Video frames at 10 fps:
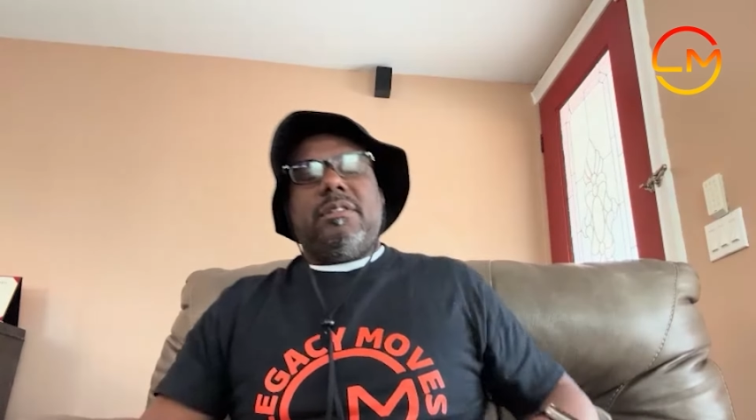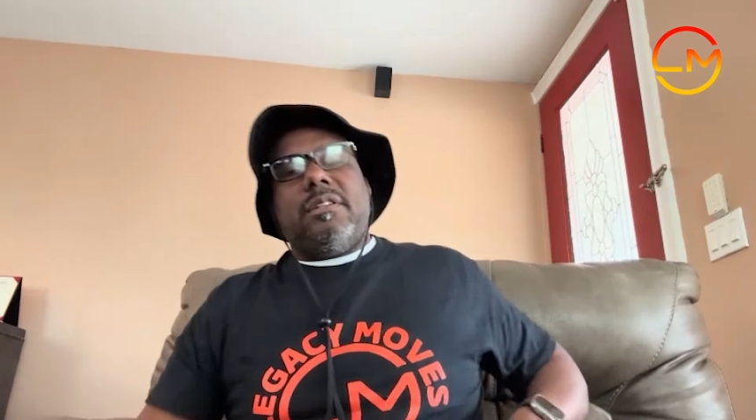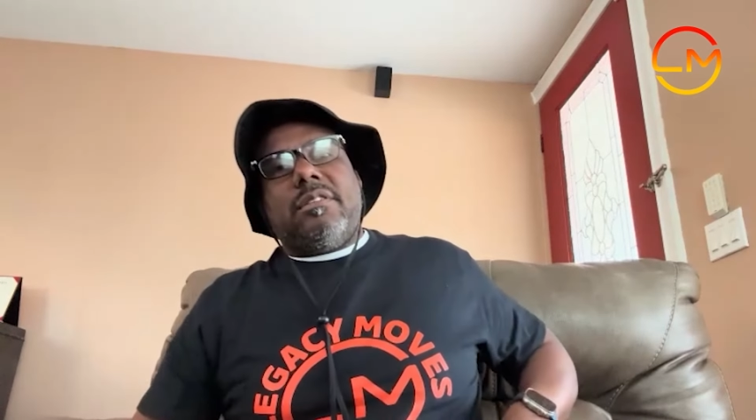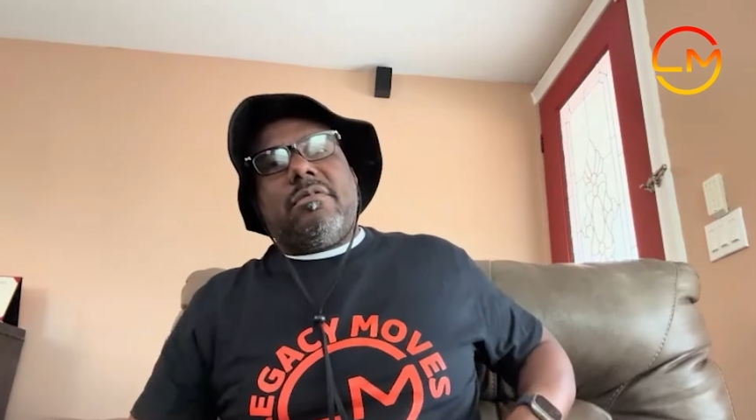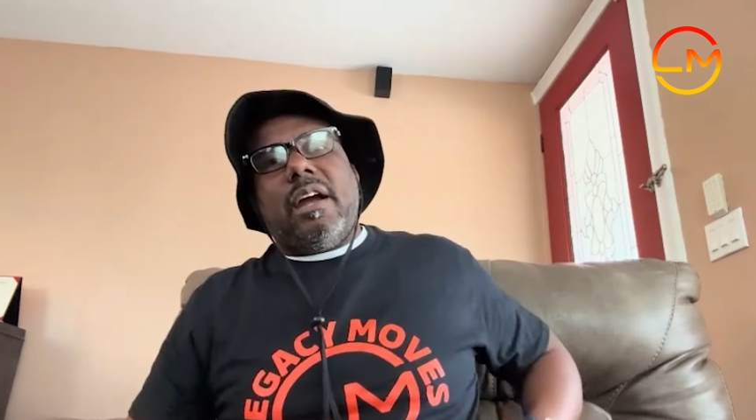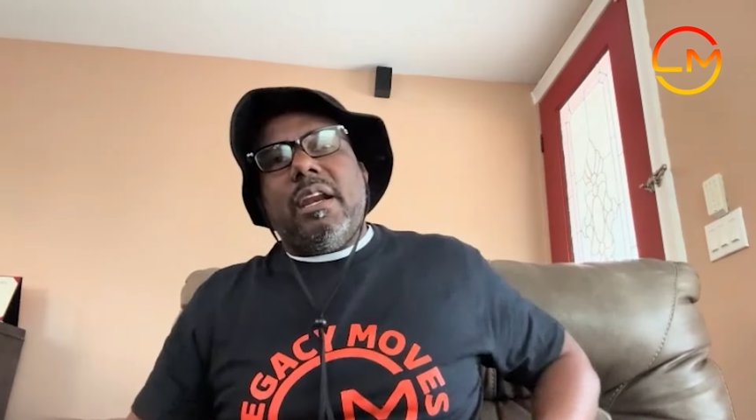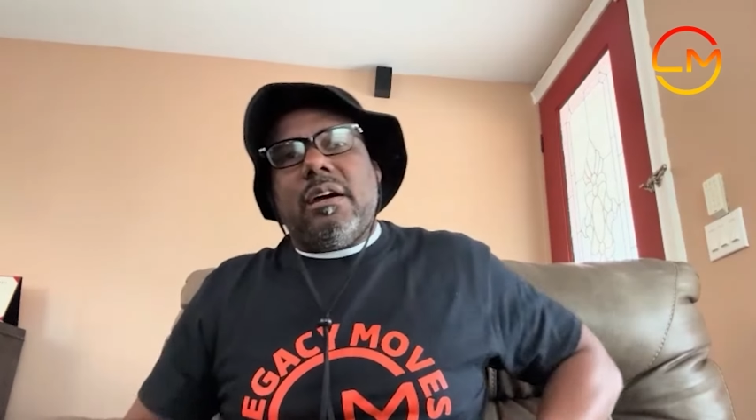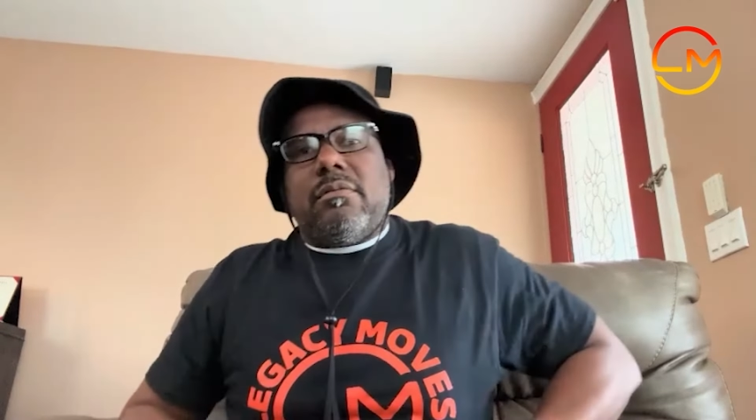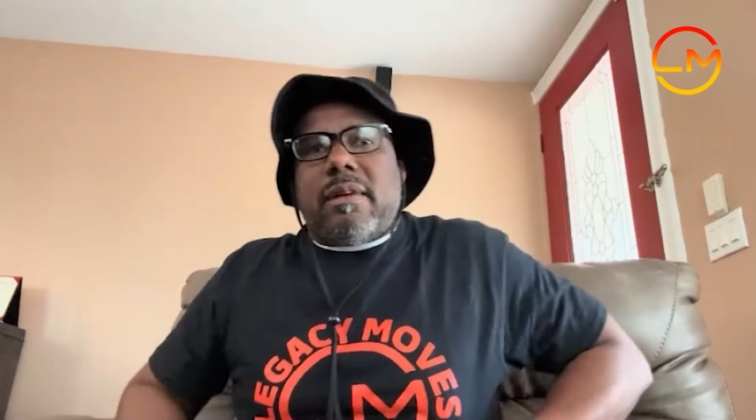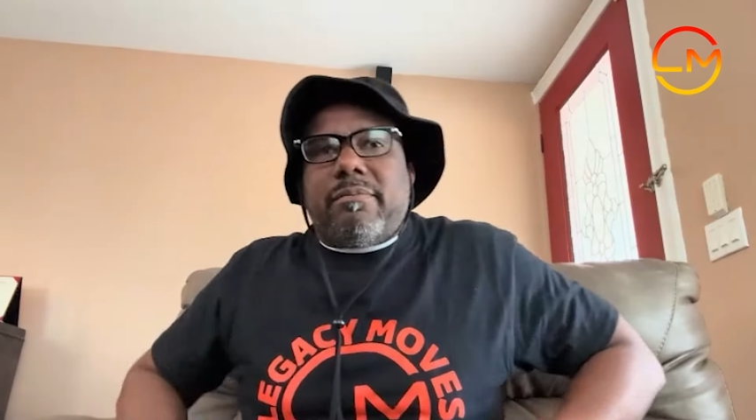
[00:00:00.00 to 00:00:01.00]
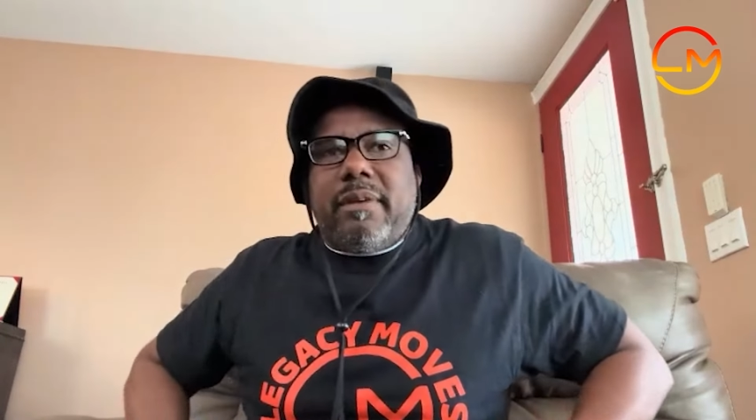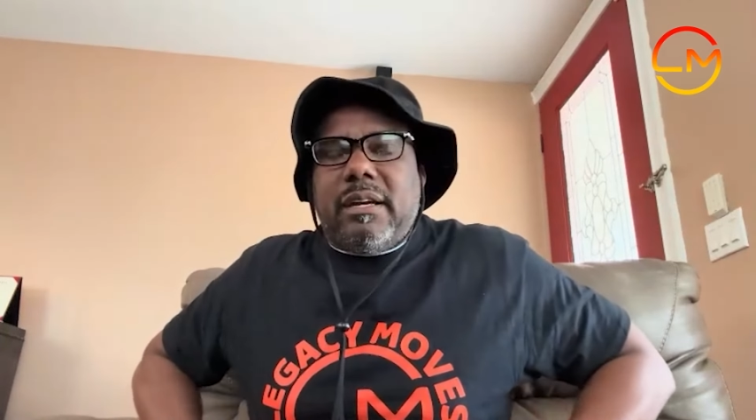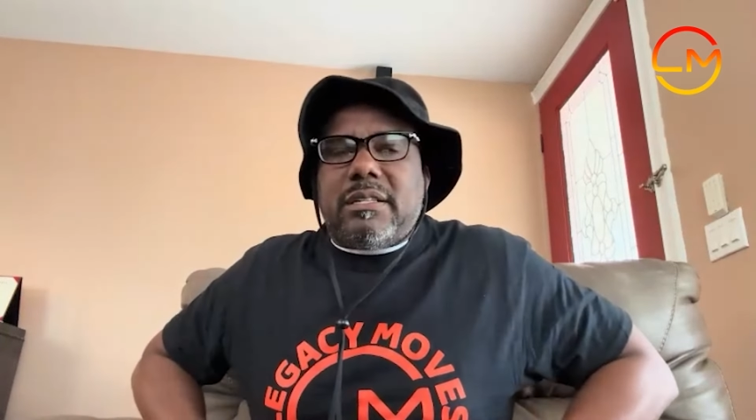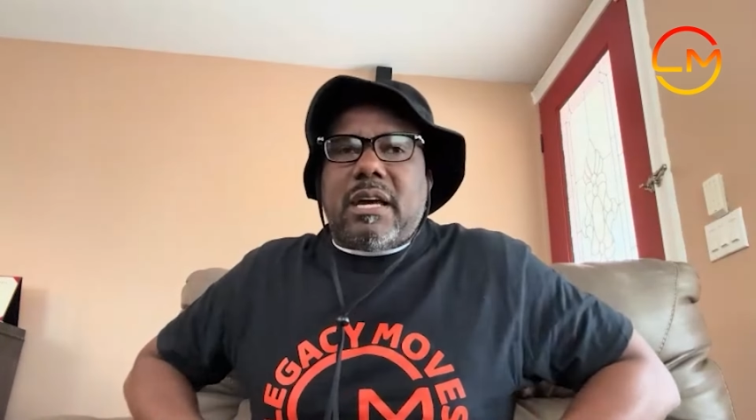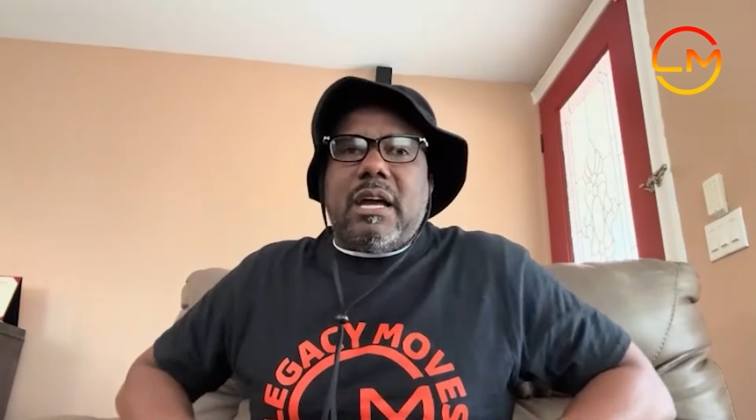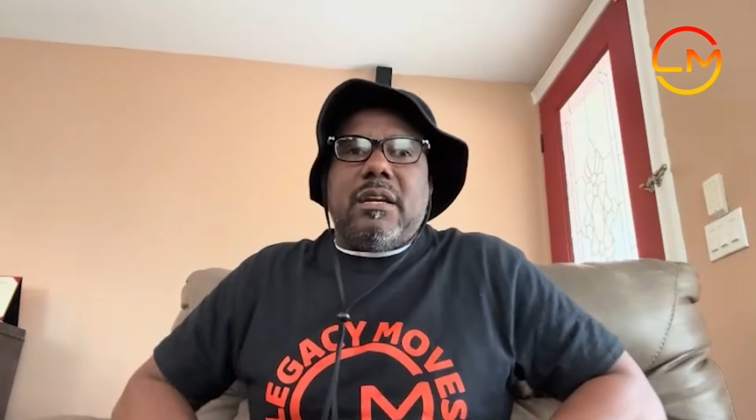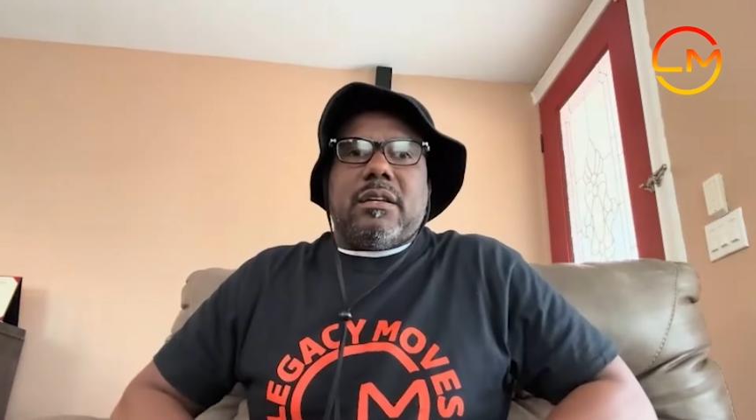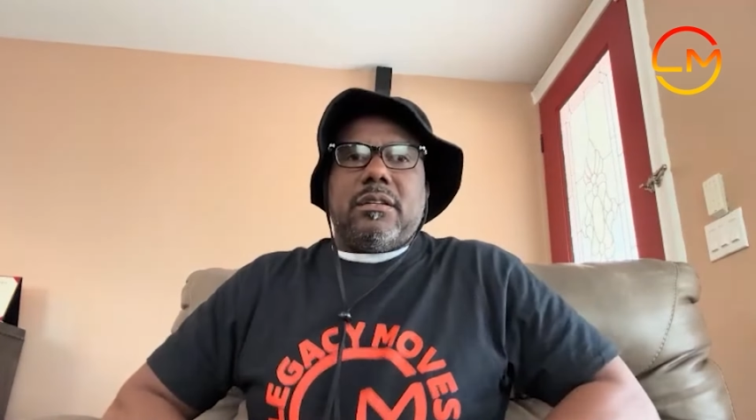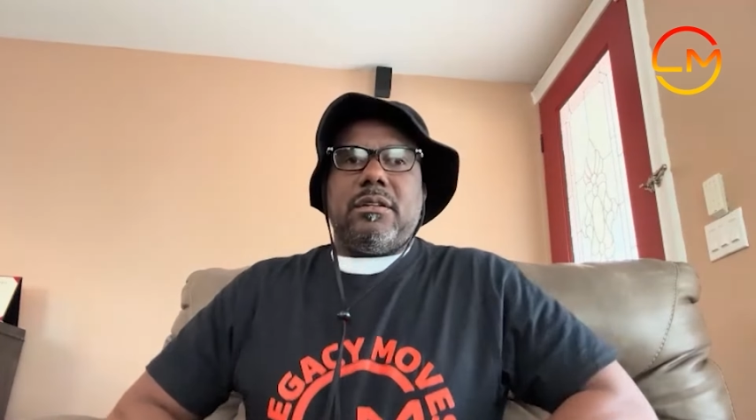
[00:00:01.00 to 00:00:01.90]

and the radio my biggest hater?